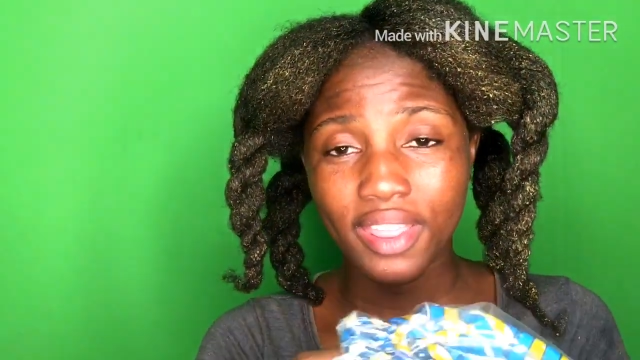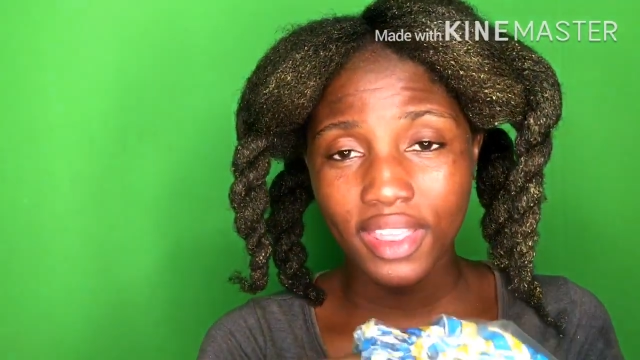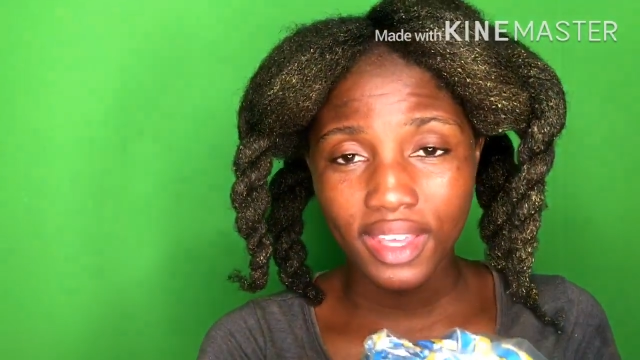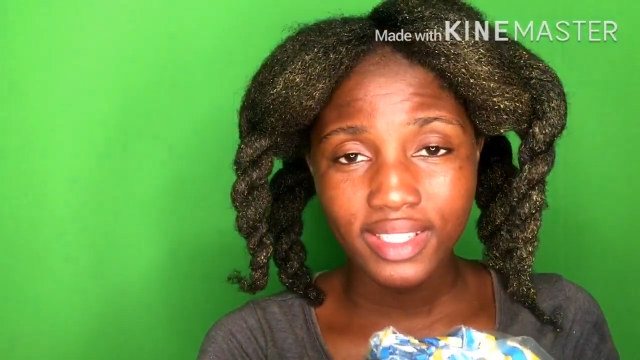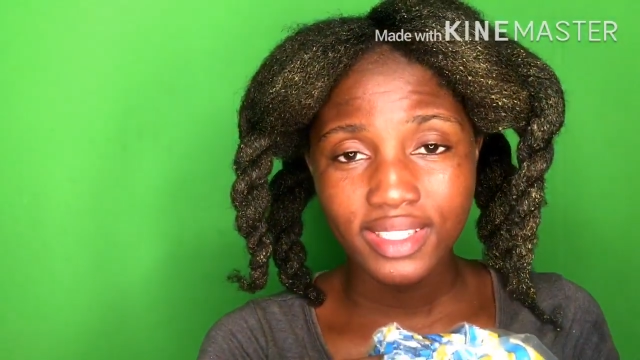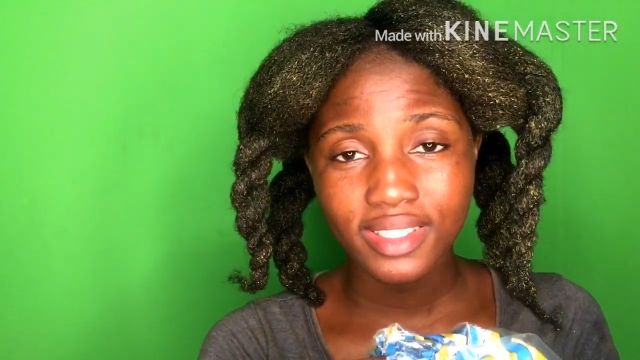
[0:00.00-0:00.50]

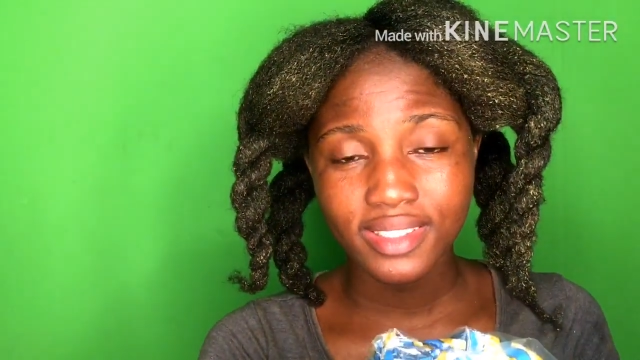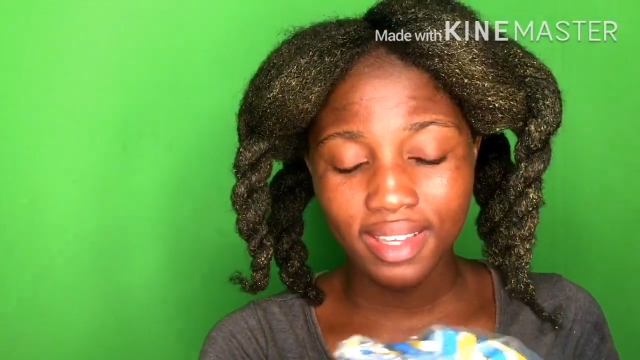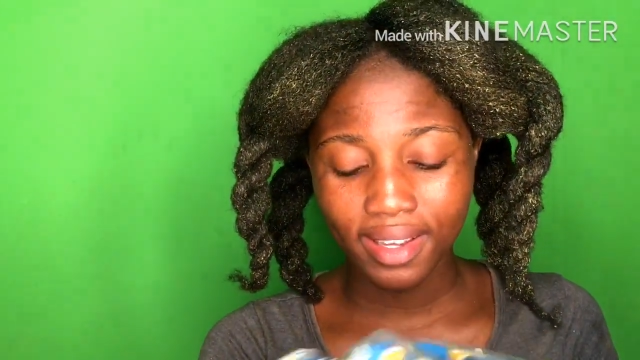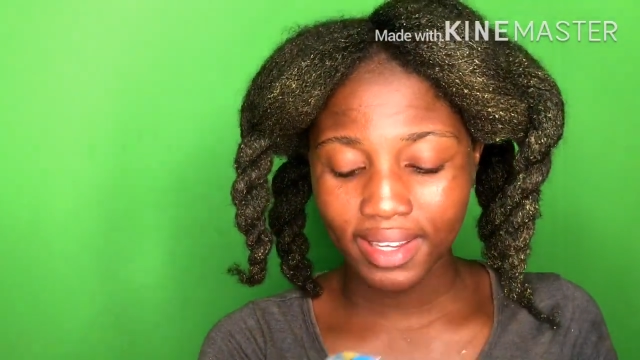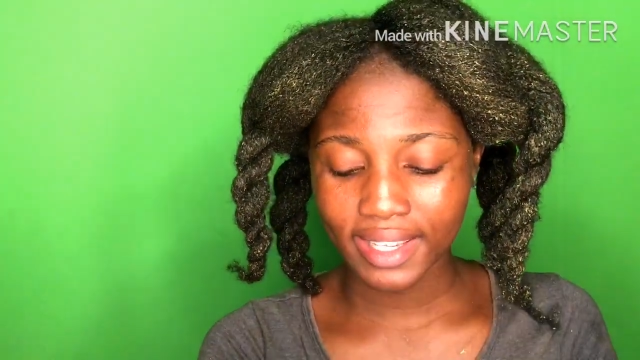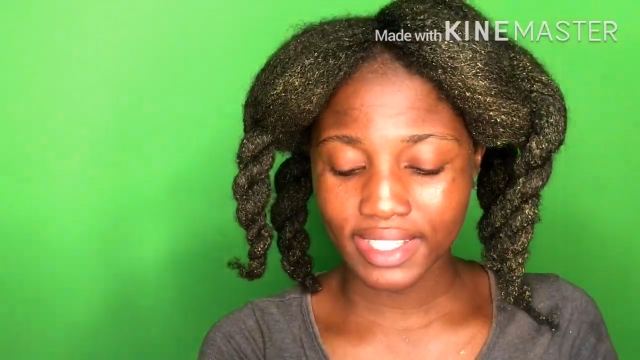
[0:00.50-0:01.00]
This
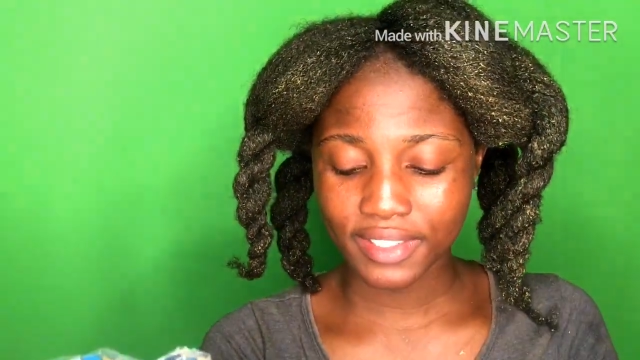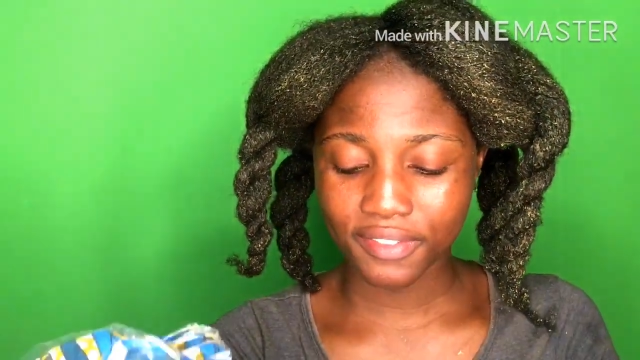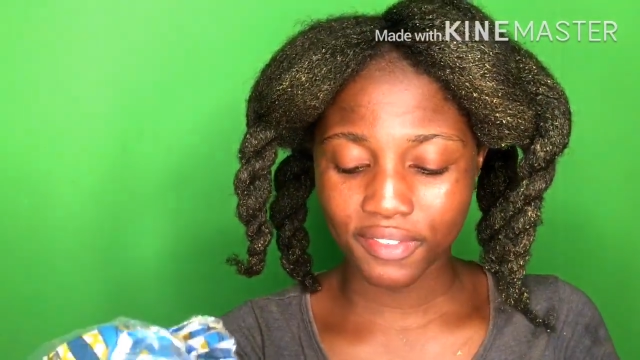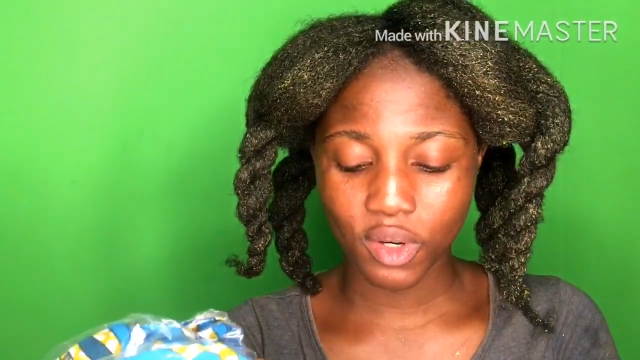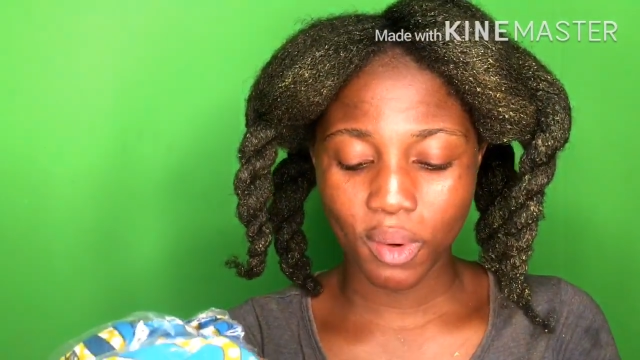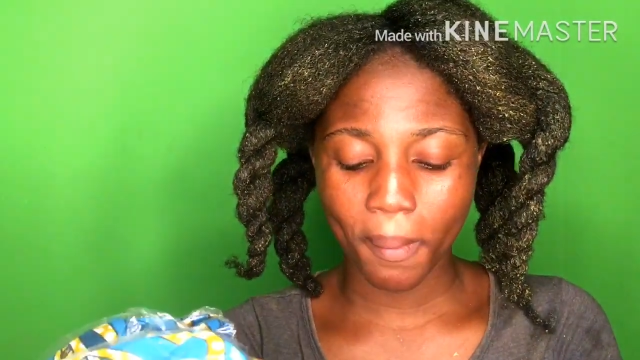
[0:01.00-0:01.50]
is
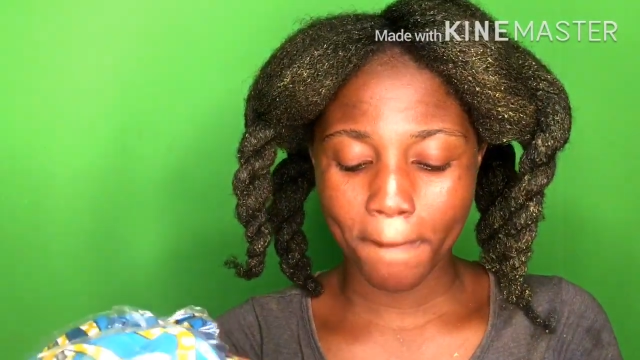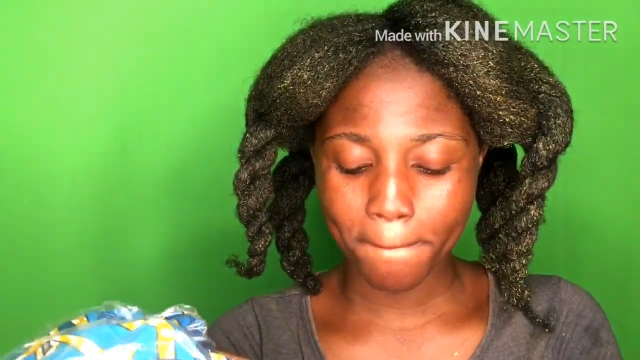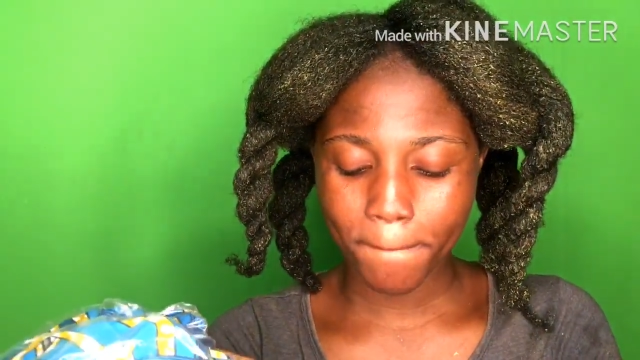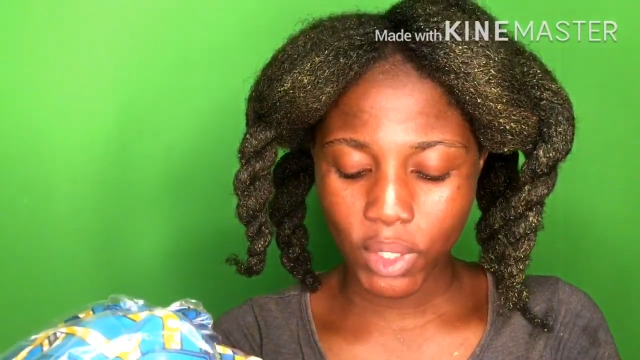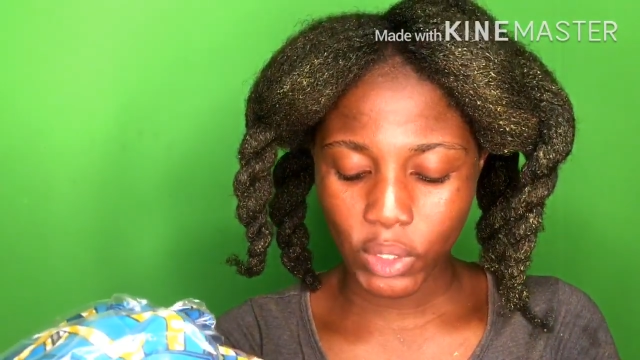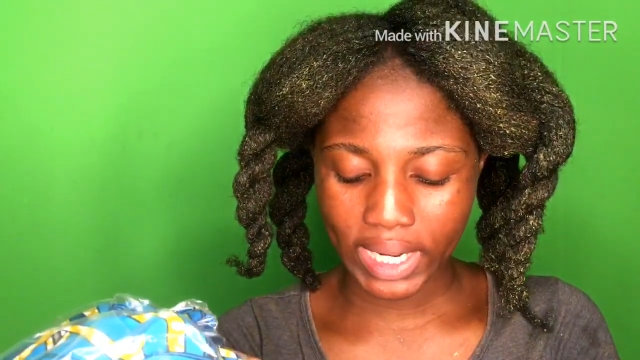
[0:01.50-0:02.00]
from
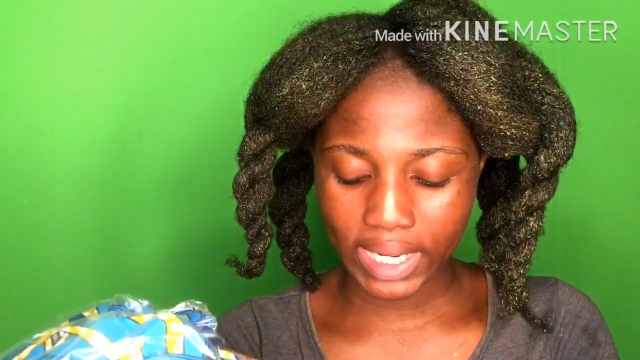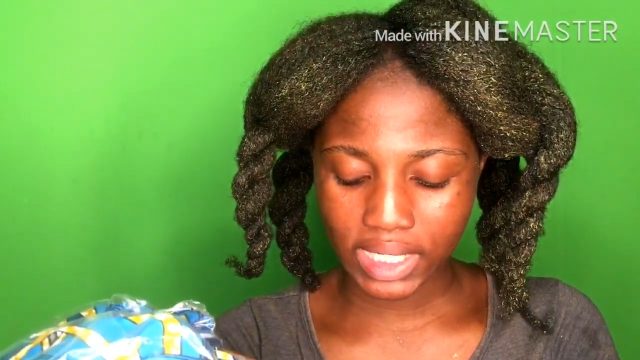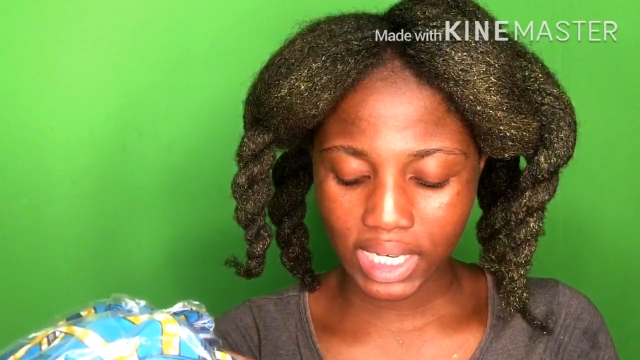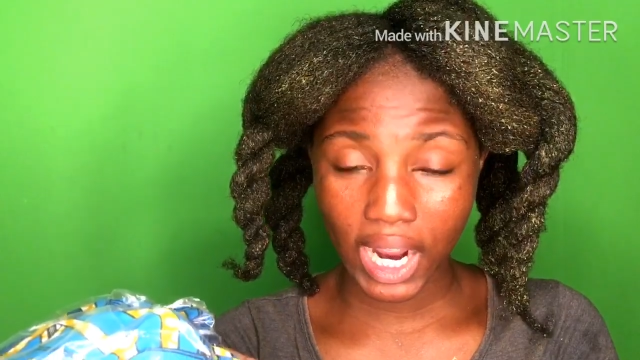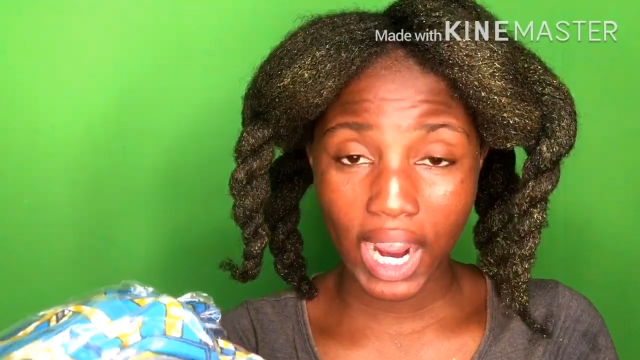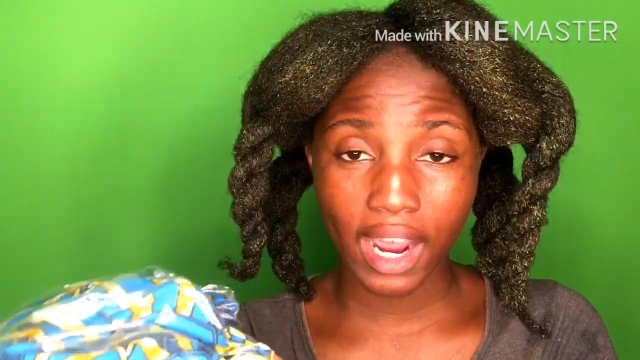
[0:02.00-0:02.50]
Bonnet
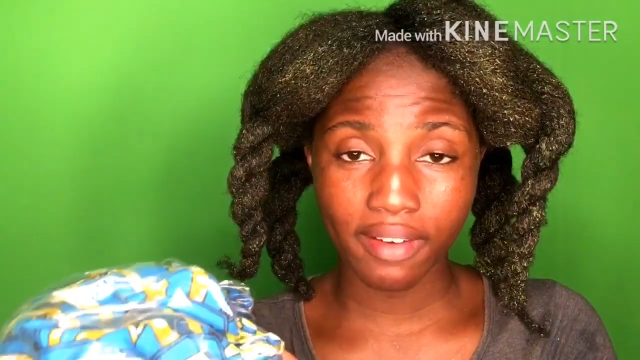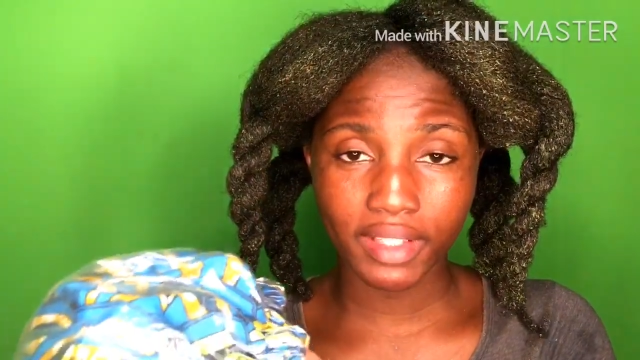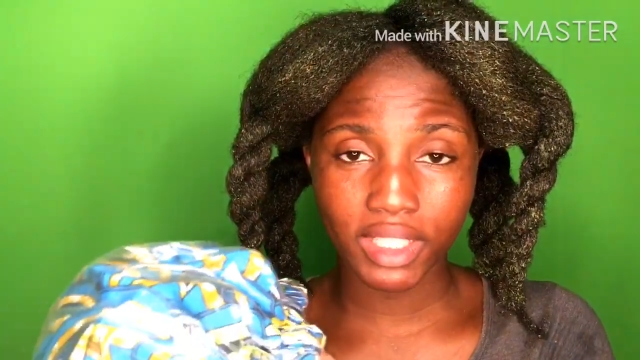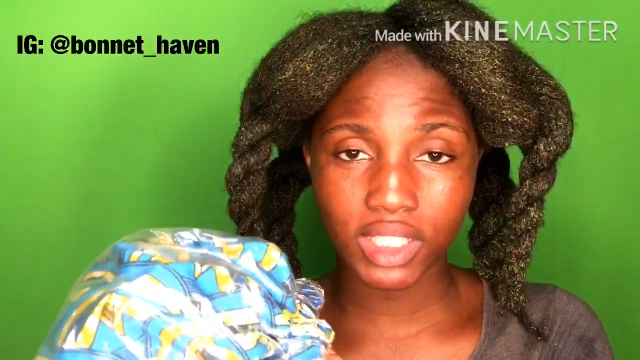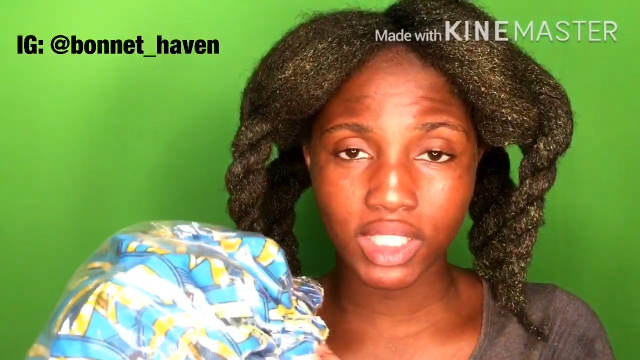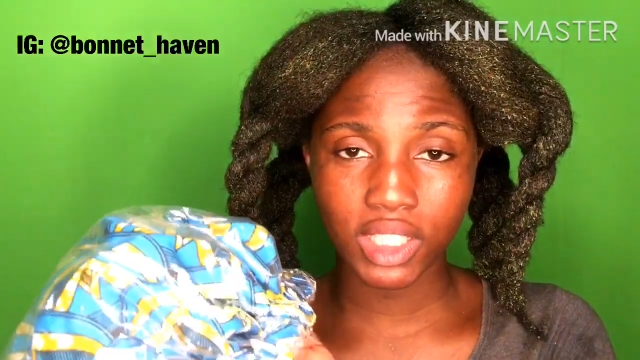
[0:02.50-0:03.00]

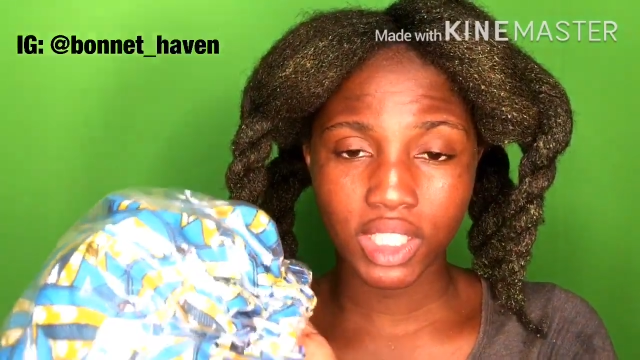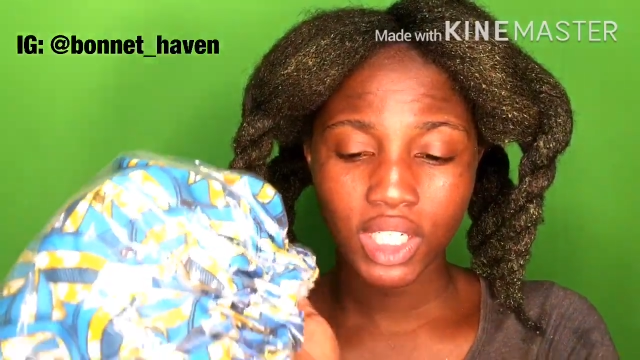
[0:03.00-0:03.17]
Haven